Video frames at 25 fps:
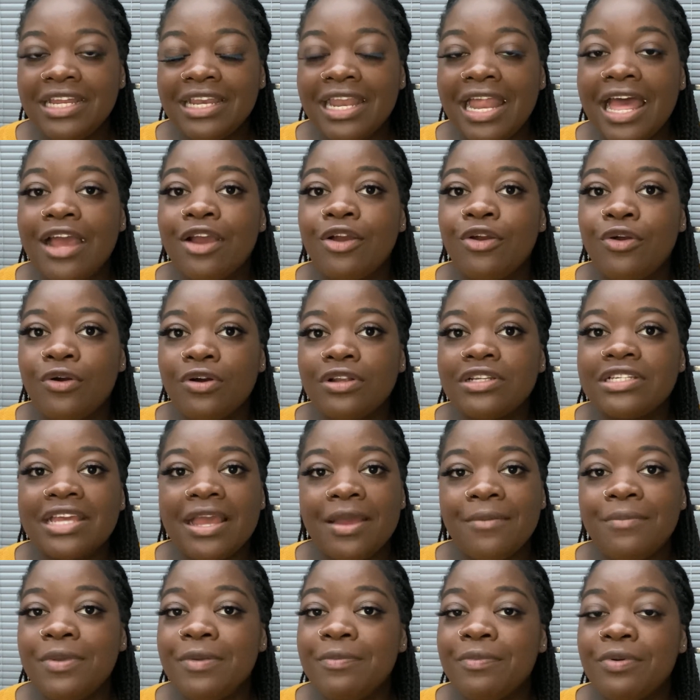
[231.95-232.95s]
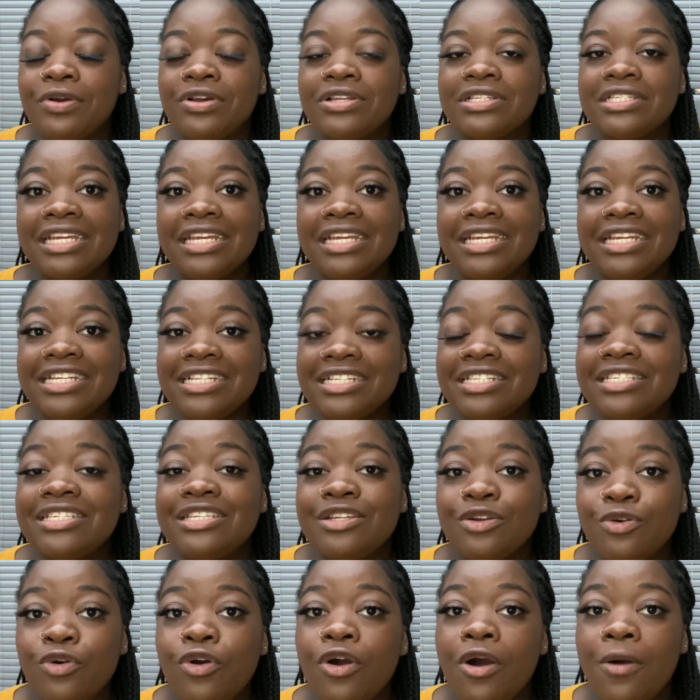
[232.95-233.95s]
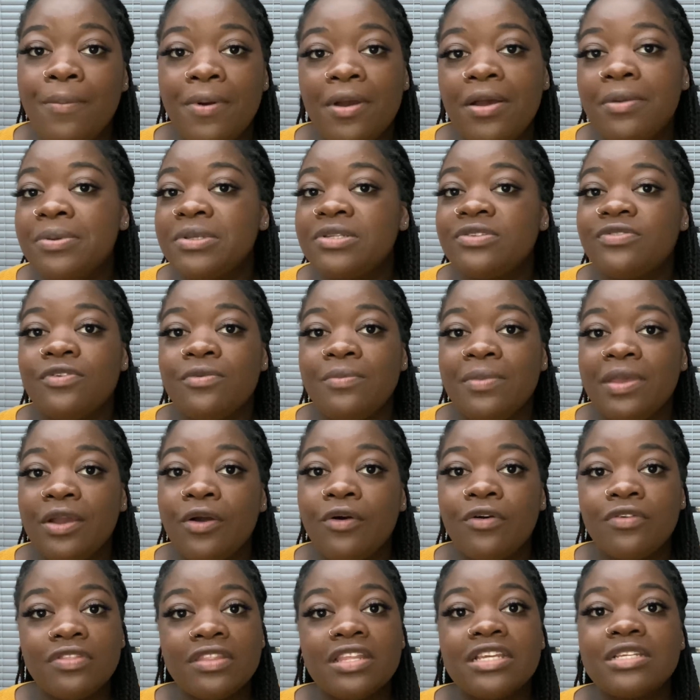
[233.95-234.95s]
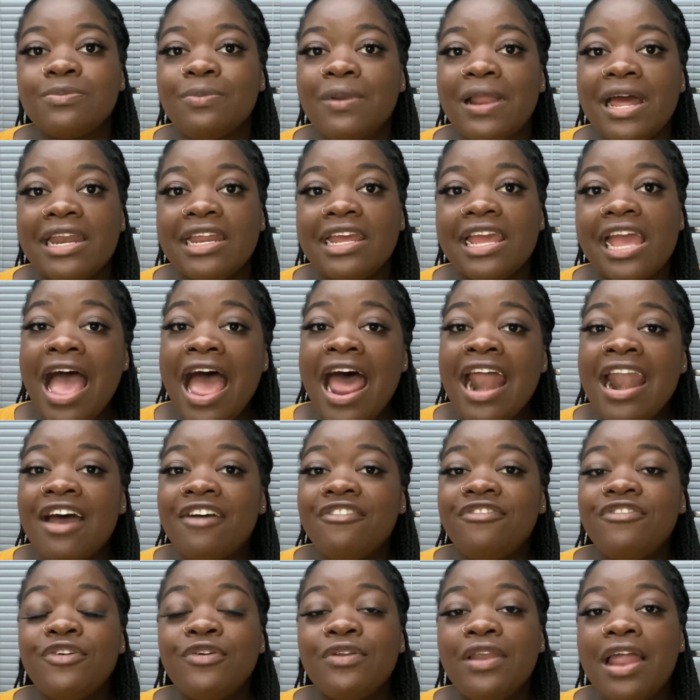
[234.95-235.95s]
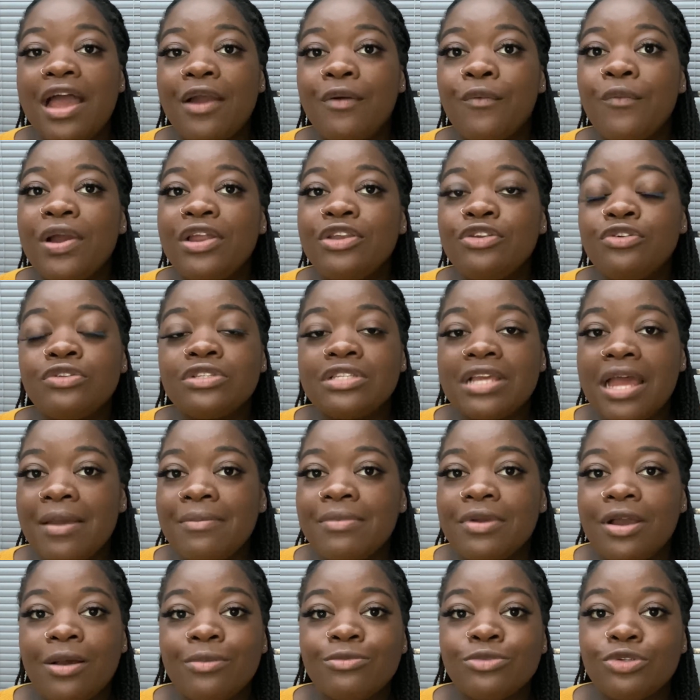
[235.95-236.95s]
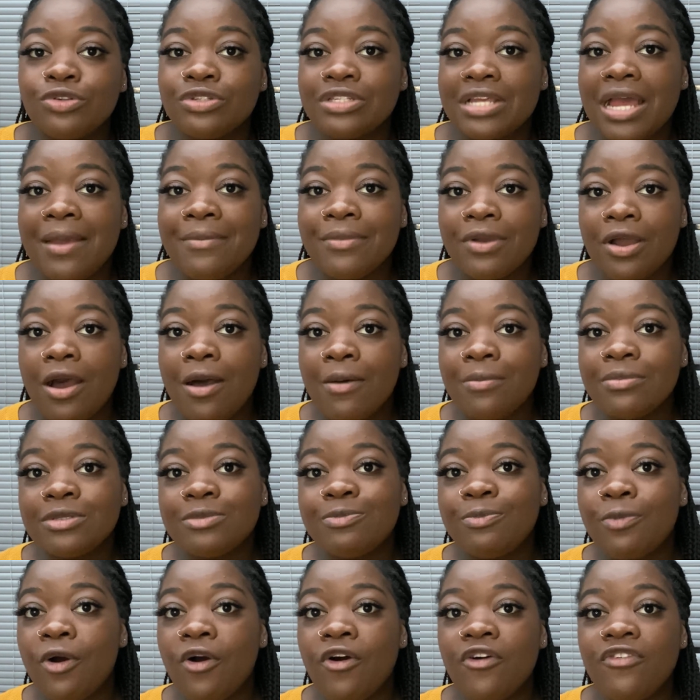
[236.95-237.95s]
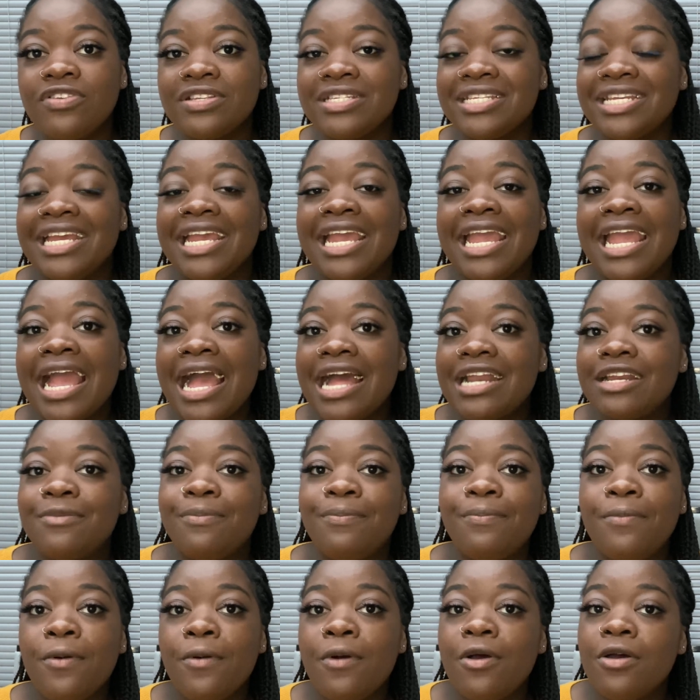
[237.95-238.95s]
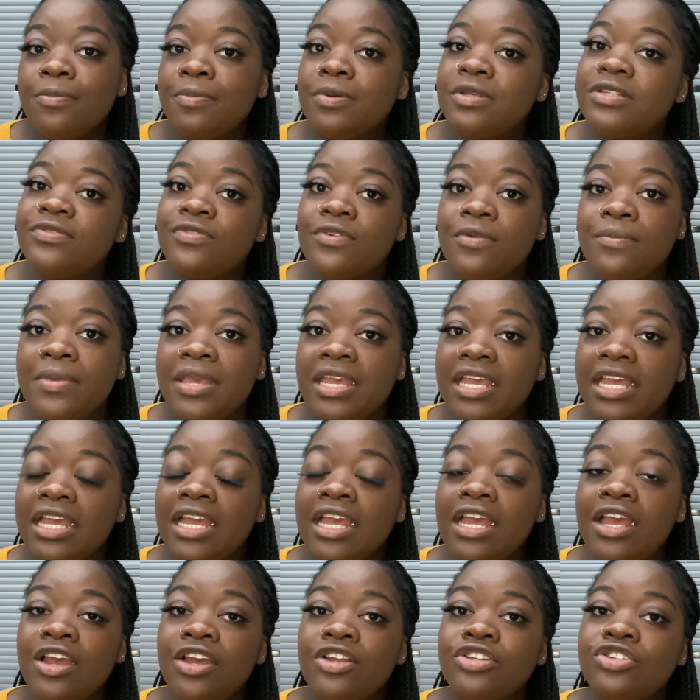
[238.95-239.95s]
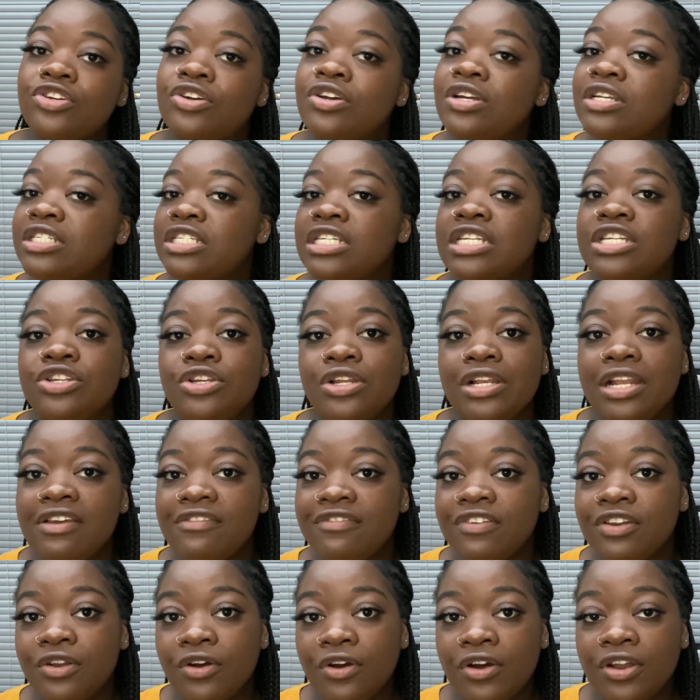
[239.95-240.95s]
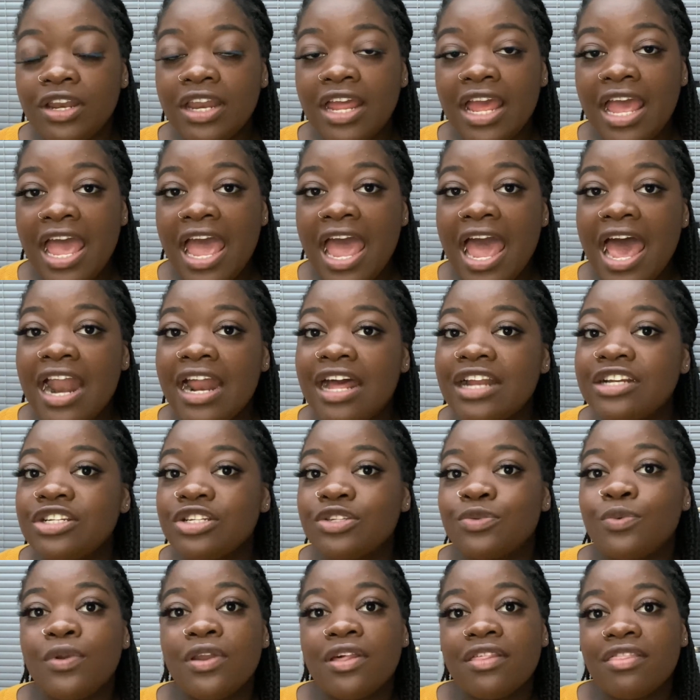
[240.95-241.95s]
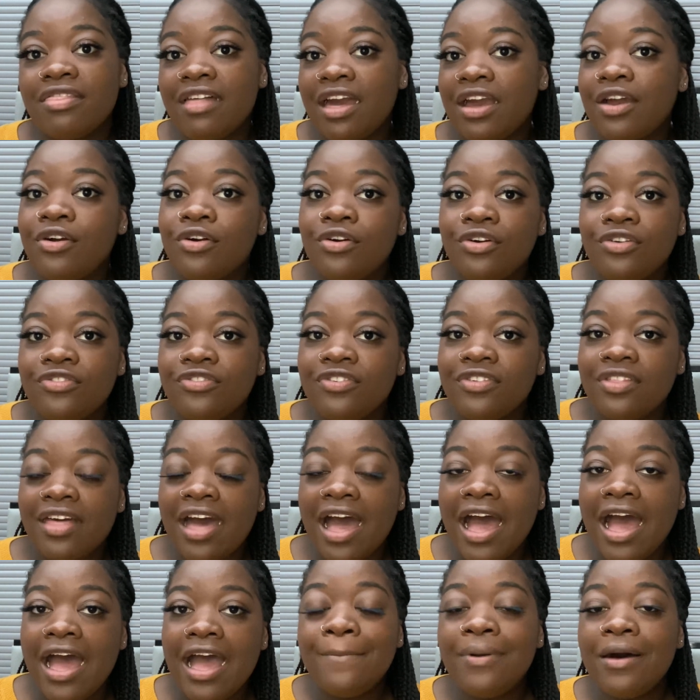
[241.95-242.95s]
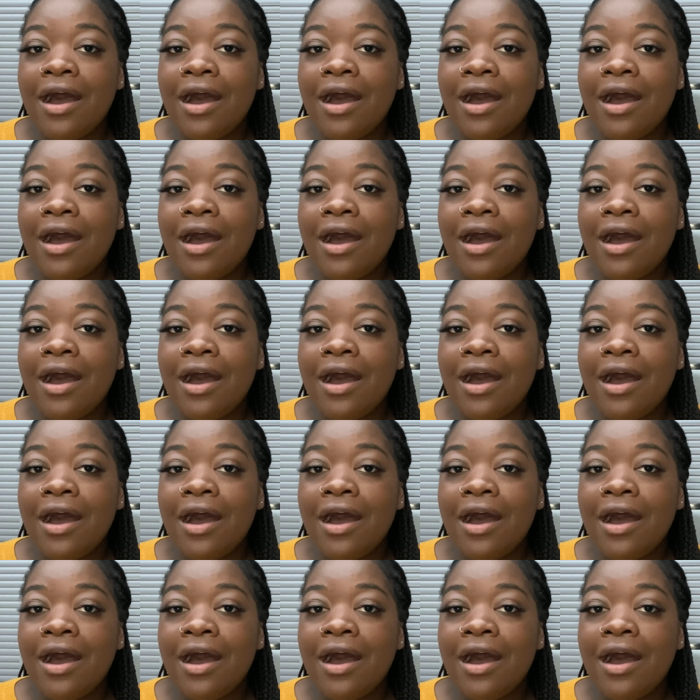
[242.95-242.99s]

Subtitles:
Like, God kept me because He's still got a purpose for me on this planet. And I feel like when your time comes, your time comes. But obviously He had a purpose for me to continue living on, and I just want to thank God for that.